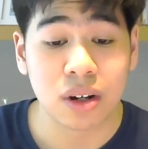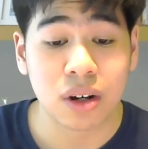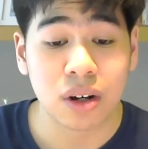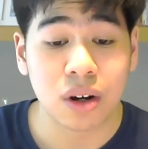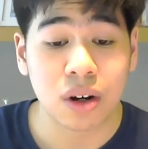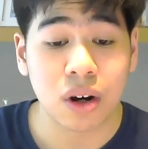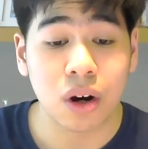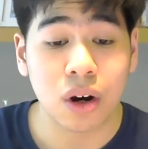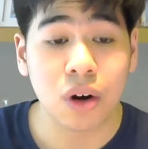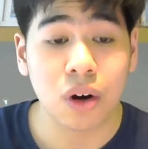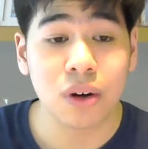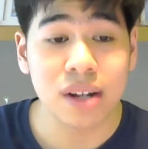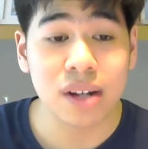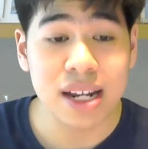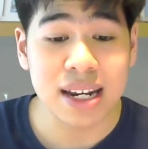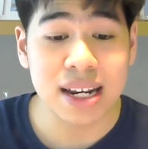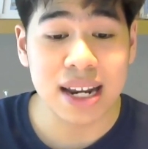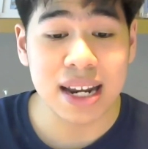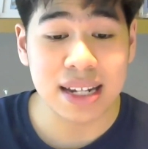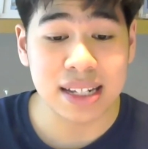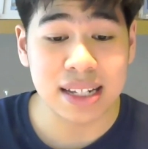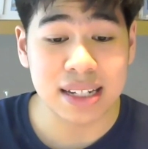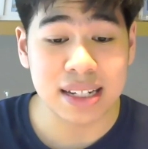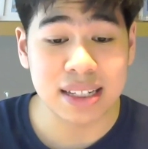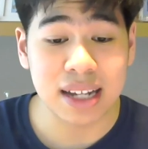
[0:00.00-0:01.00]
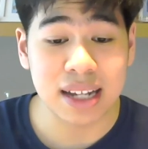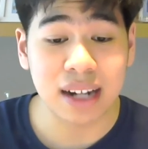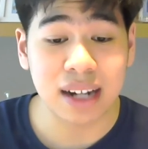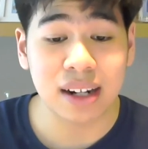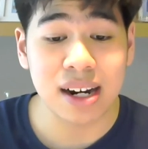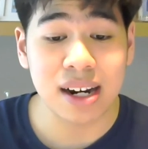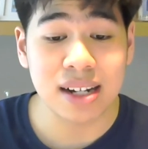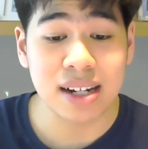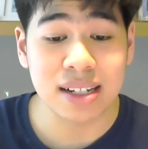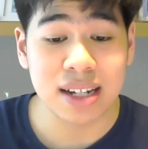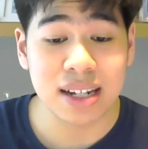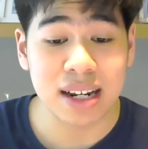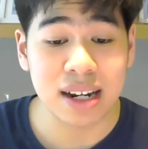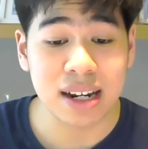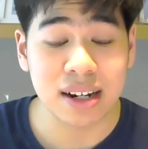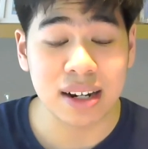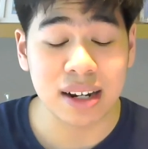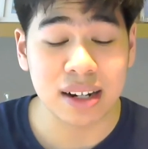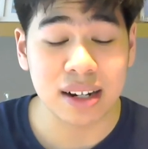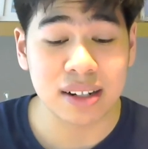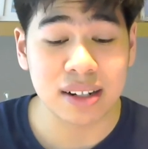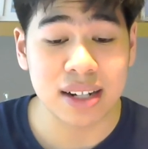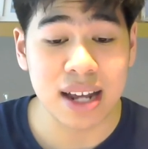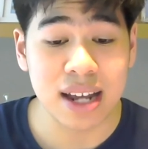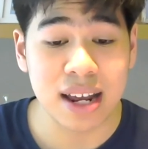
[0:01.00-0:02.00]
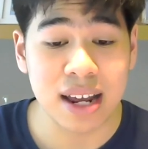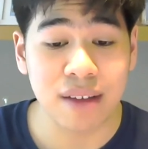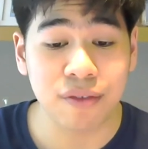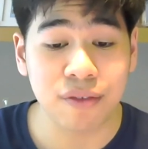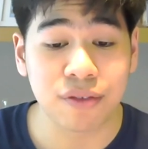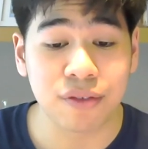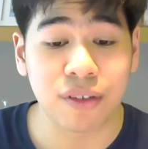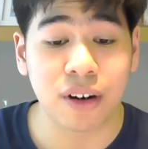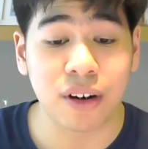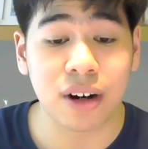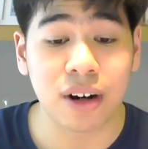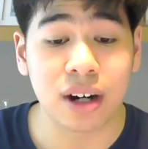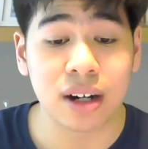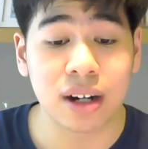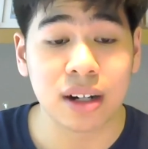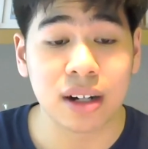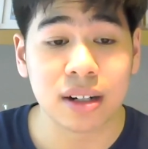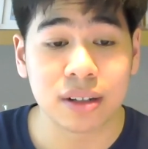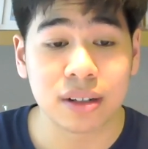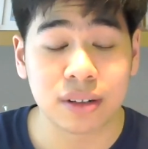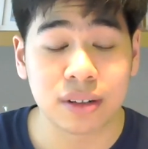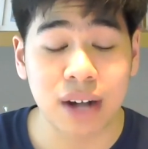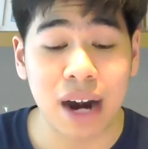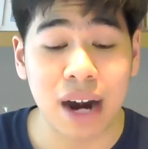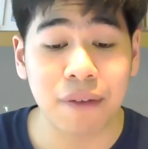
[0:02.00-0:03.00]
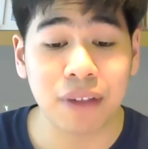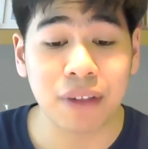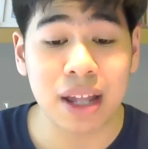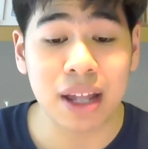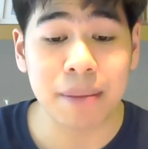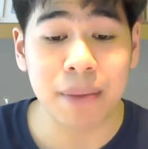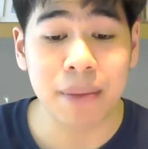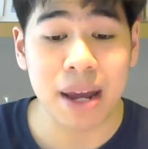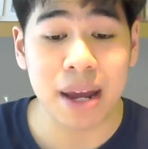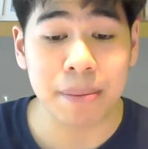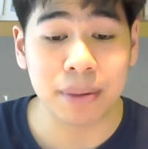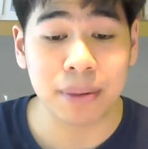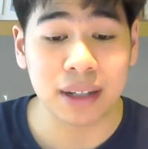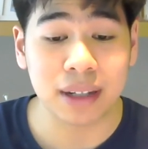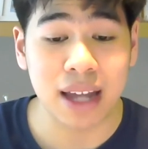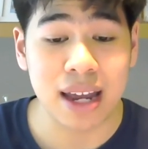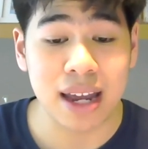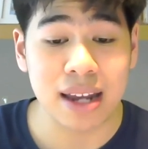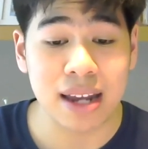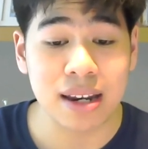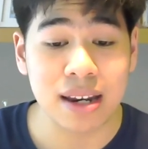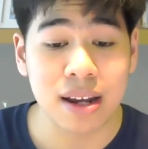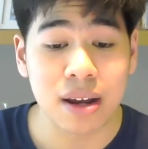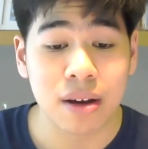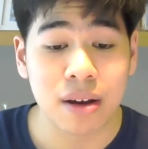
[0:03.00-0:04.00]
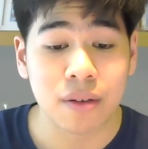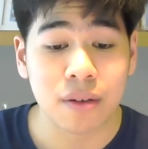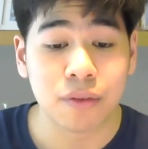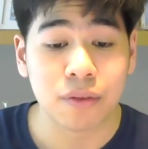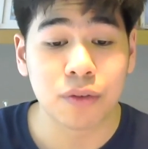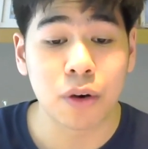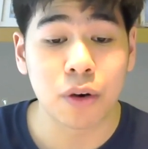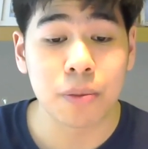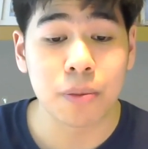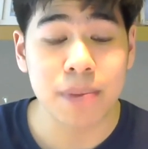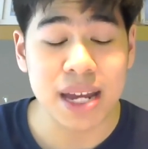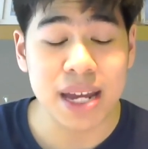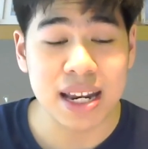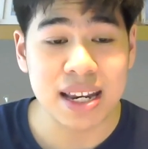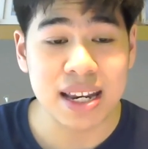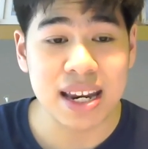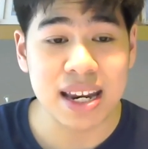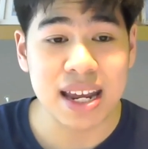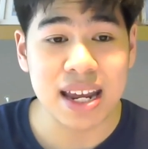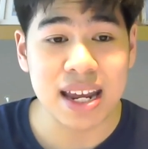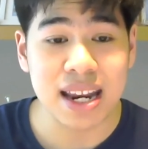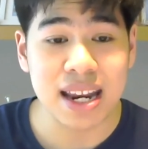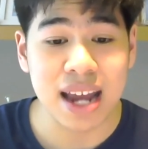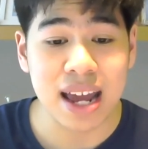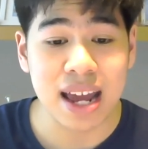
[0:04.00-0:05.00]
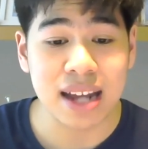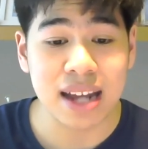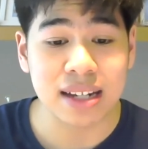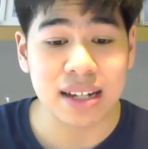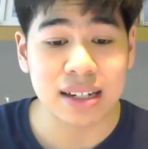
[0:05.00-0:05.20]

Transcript: Only necessary thing for traveling by plane will be needed.